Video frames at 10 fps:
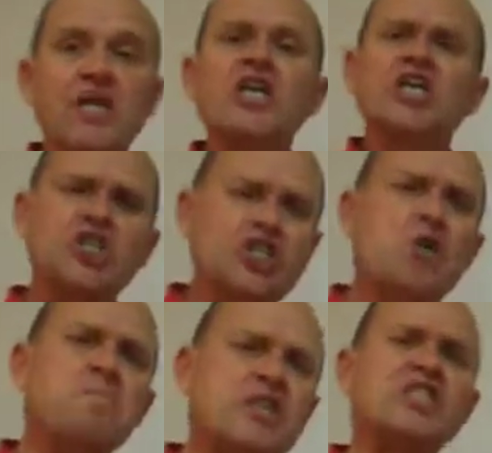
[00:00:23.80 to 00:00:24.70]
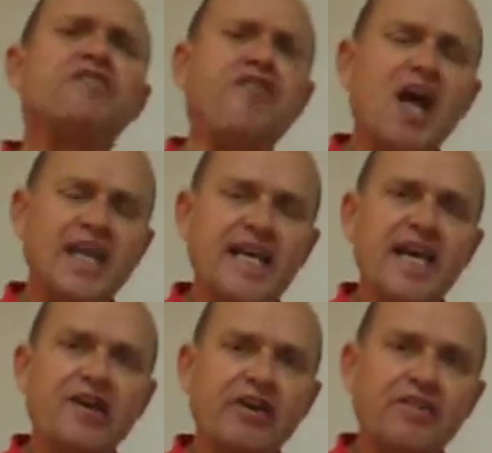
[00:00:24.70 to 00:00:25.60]
He's so busy flying the
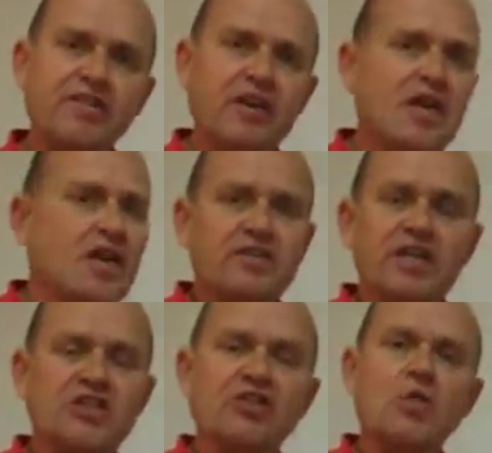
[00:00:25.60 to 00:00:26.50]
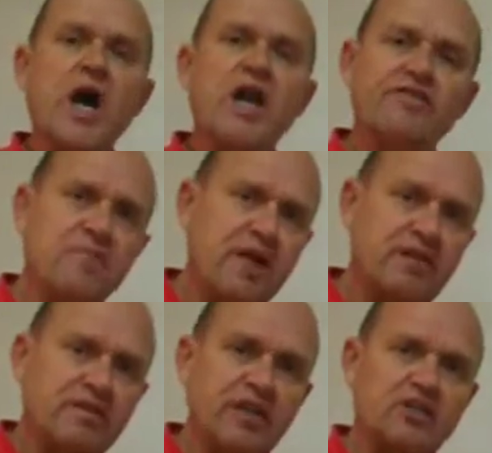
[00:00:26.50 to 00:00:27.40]
aircraft that he's unaware of the many
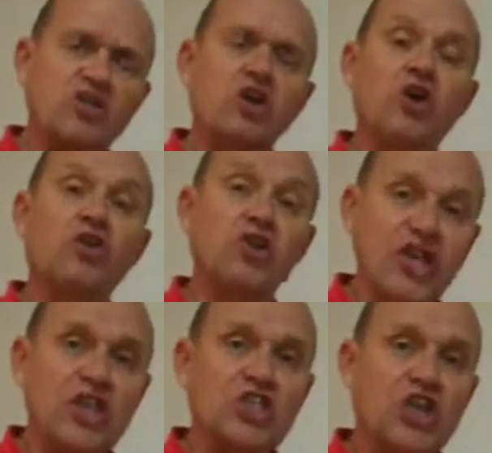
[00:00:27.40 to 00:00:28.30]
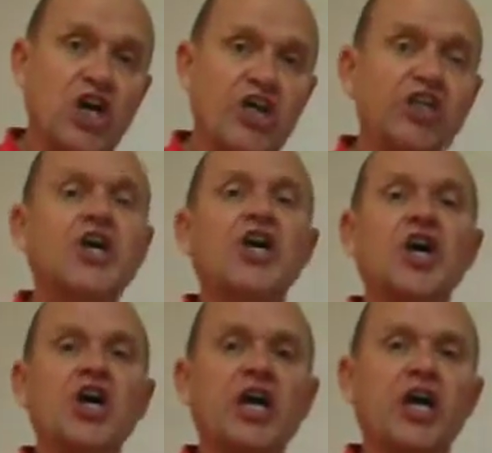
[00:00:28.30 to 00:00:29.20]
things that are going on inside
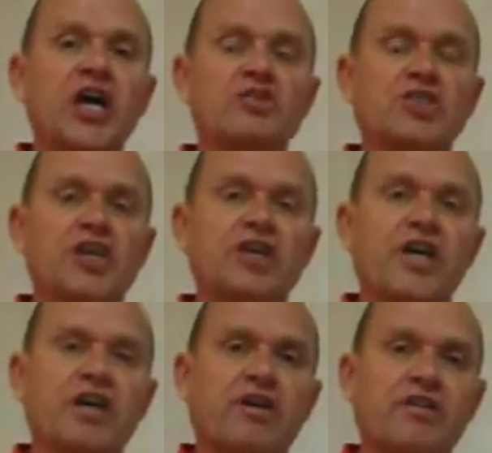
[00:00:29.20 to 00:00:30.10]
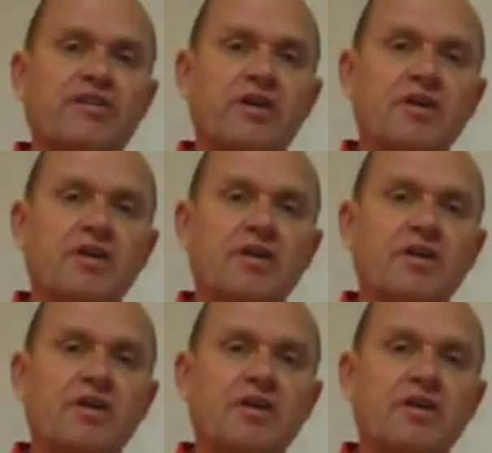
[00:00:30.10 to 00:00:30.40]
and outside the aircraft.